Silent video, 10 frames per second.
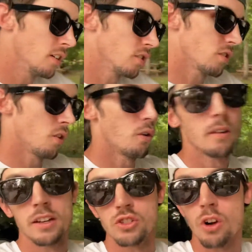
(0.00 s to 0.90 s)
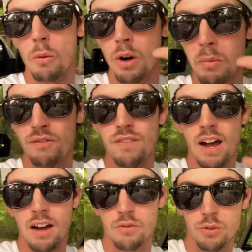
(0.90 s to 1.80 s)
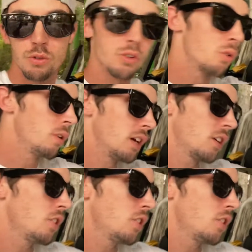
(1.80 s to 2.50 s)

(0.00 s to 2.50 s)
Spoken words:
So start with number 5 real quick.